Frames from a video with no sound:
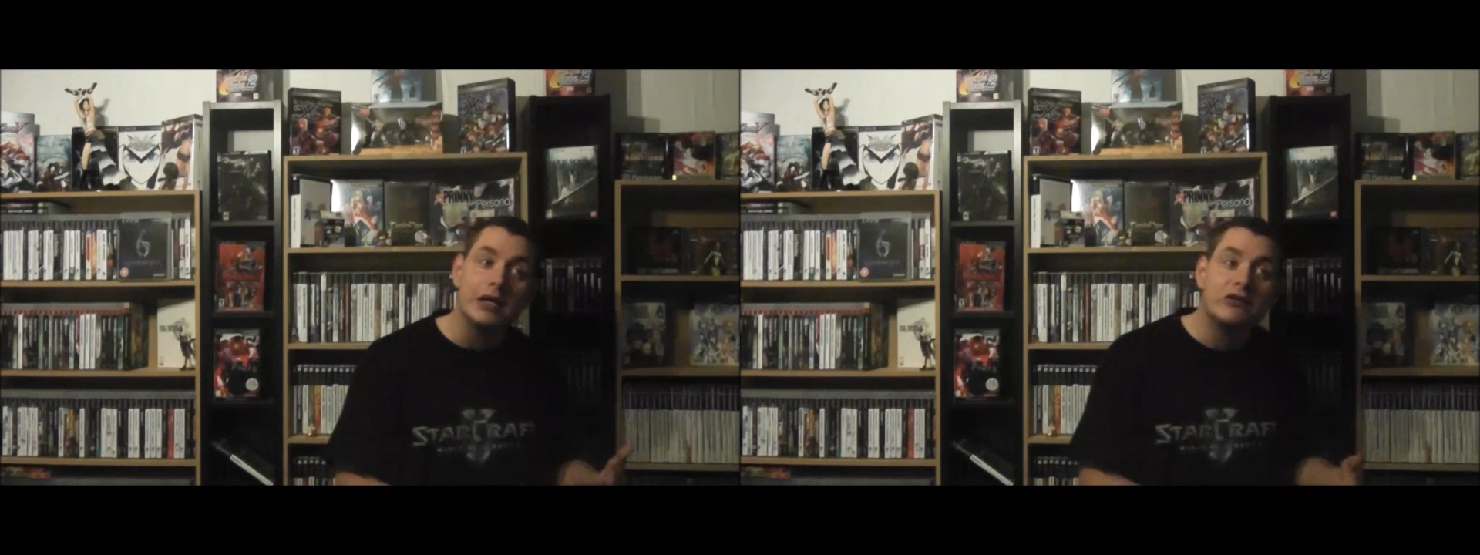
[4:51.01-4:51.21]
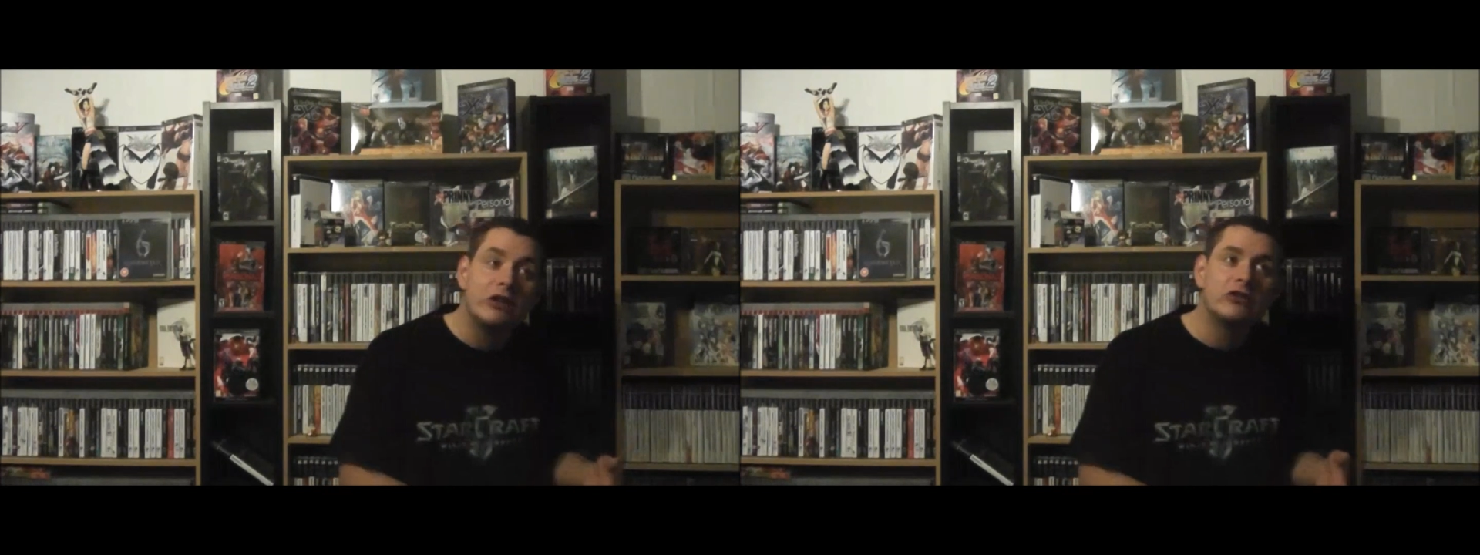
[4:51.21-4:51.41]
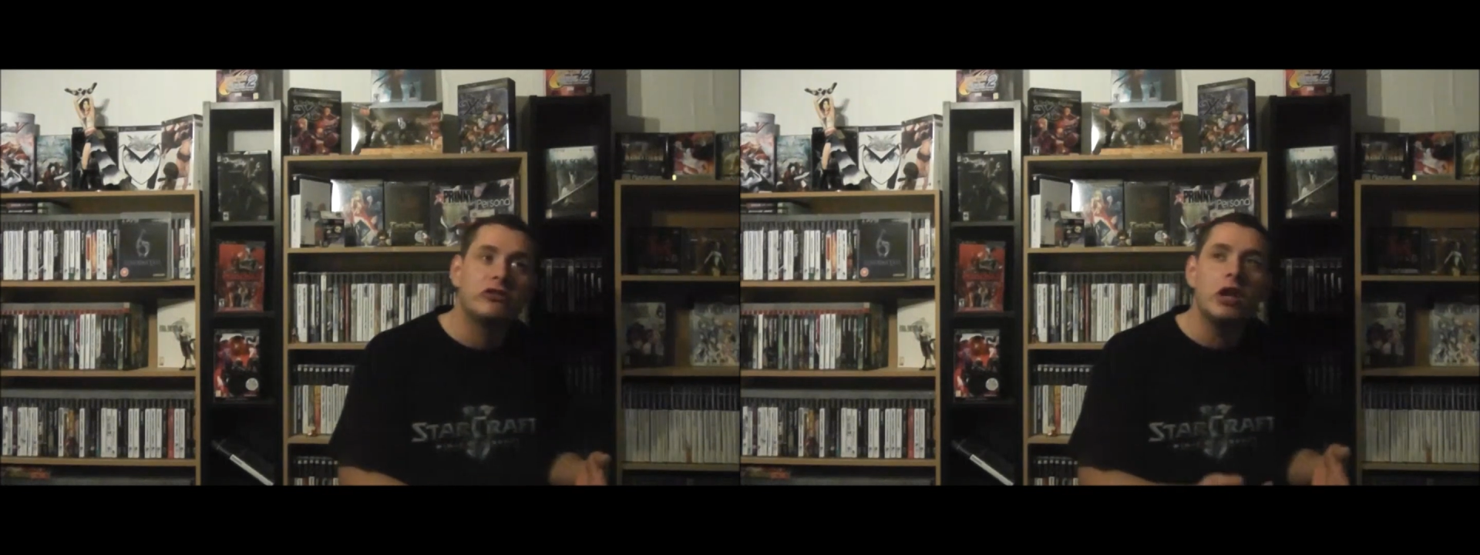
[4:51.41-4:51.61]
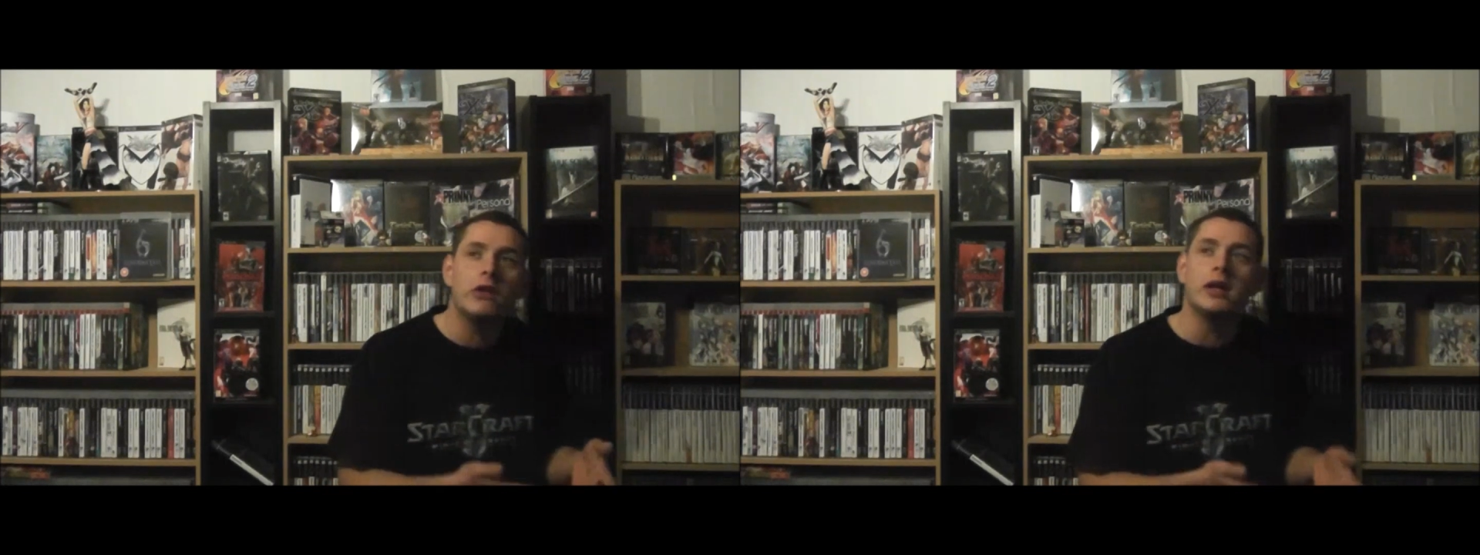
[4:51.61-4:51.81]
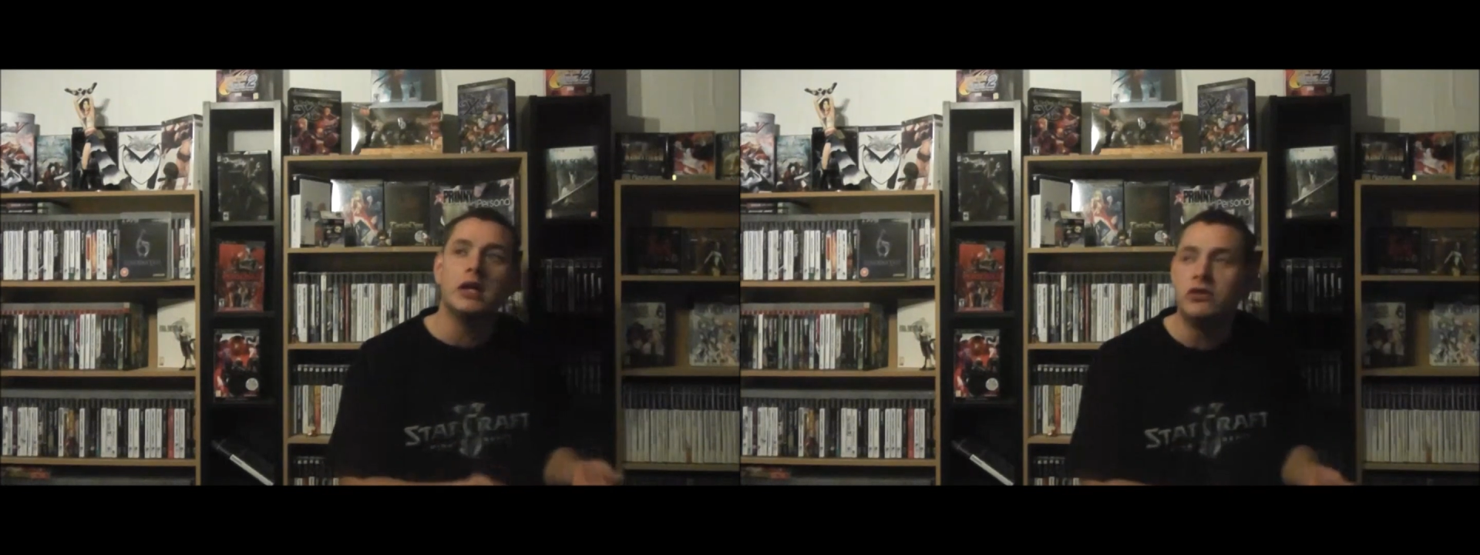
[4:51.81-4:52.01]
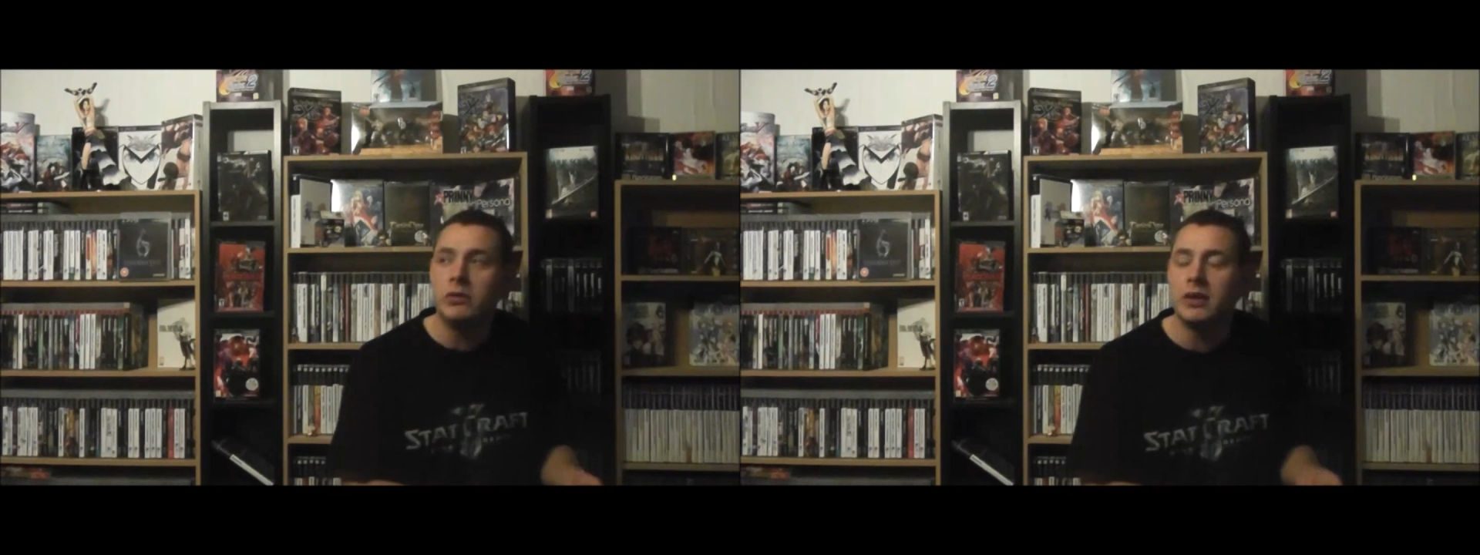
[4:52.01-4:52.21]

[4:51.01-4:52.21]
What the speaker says: It's still easy.